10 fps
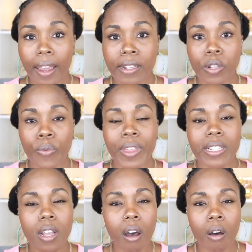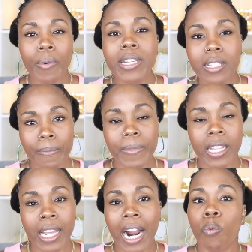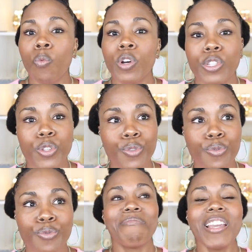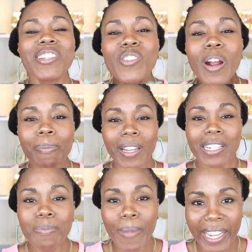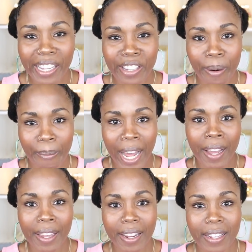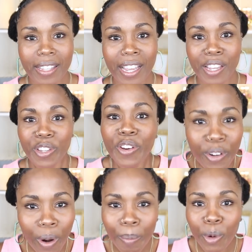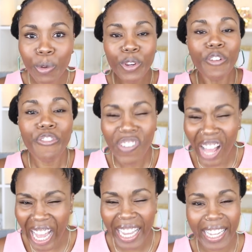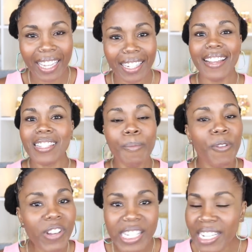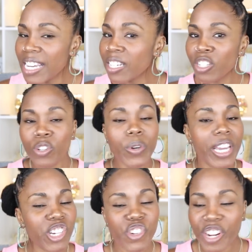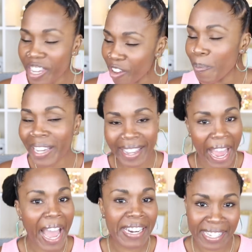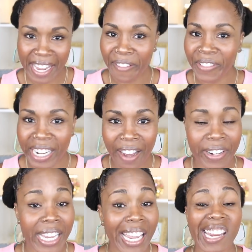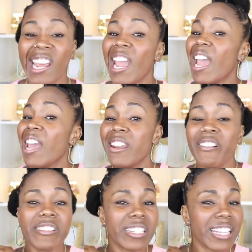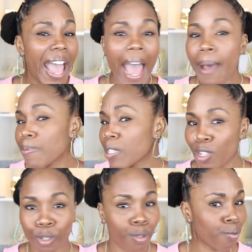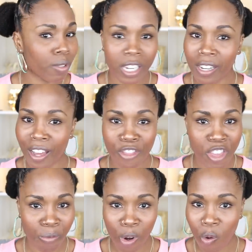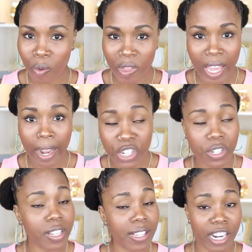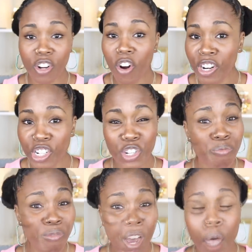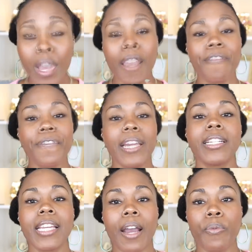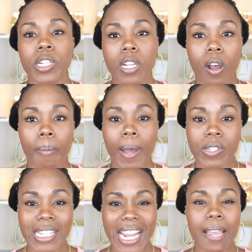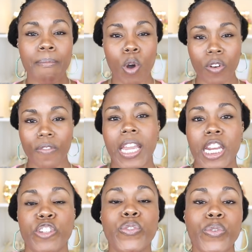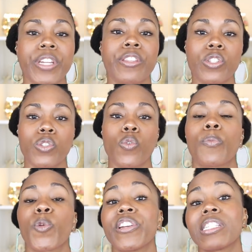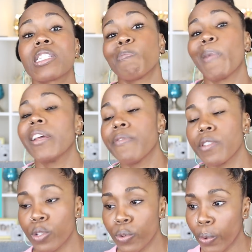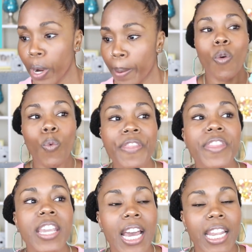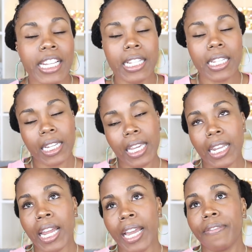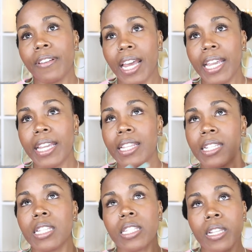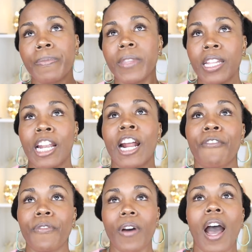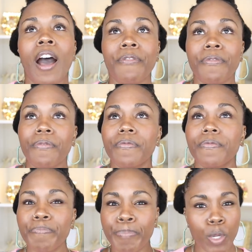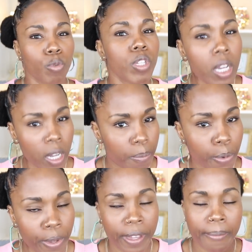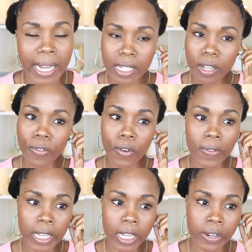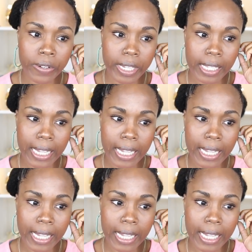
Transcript: and so that's always something that I want to make sure I place back in your mind is that you're normal, you're fine. And some of us need a little extra help and guidance every now and again. And there is absolutely nothing wrong with that. Does that tarnish you? No. And finally, I wanna talk about staying motivated during the storm or in spite of the storm. One thing I like to look at life like, this is something that I've, I've built up within myself over the years is